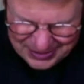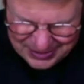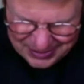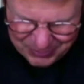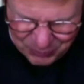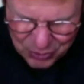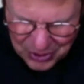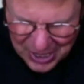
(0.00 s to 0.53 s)

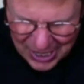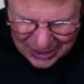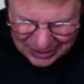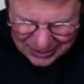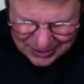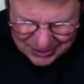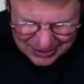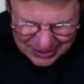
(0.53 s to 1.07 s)
Rhode
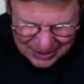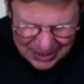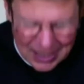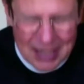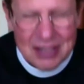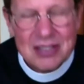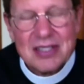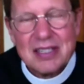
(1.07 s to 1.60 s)
Island
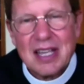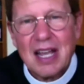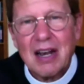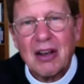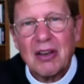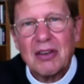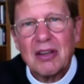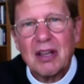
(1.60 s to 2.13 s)
and
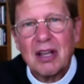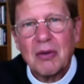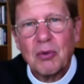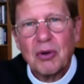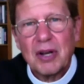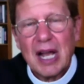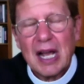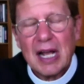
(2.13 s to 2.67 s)
settled
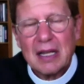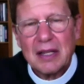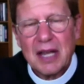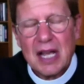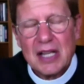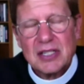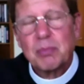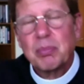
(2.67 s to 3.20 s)
Rhode Island
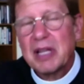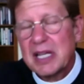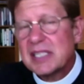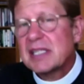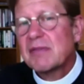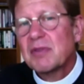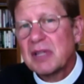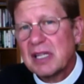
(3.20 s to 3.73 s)
as a
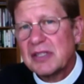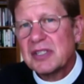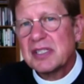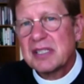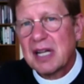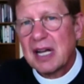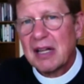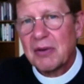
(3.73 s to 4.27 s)
place of religious
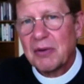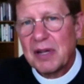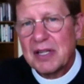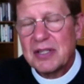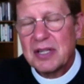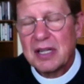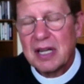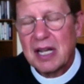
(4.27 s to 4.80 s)

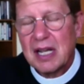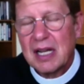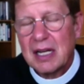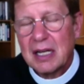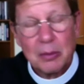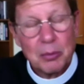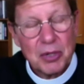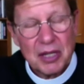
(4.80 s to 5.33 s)
toleration and
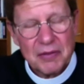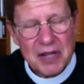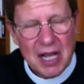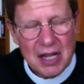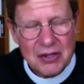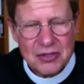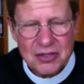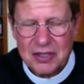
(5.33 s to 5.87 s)
liberty of
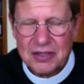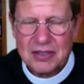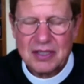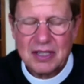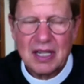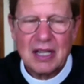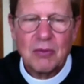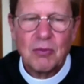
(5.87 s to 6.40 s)
conscience.
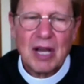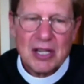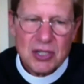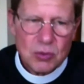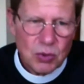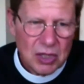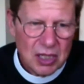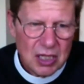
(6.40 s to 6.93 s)
And Roger
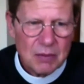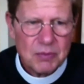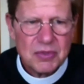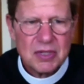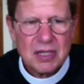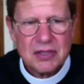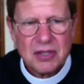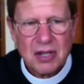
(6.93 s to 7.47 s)
Williams
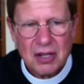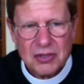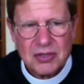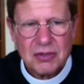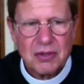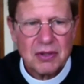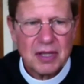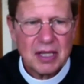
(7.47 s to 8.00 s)
is
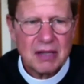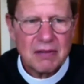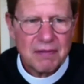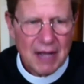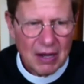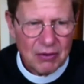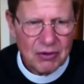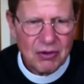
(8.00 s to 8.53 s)
also the
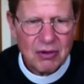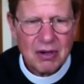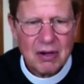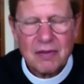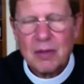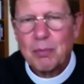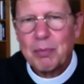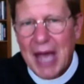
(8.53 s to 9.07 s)
founder
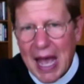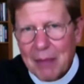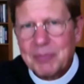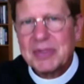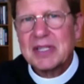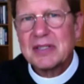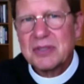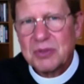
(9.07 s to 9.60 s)
of the
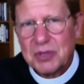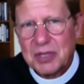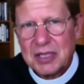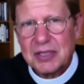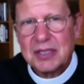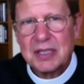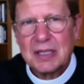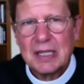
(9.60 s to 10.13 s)
Baptist
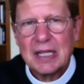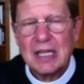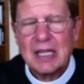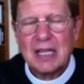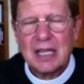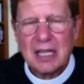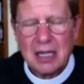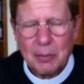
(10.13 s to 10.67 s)
tradition
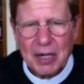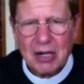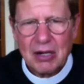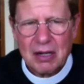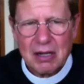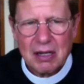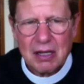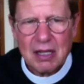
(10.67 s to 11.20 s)
in
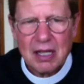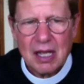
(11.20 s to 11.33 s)
America.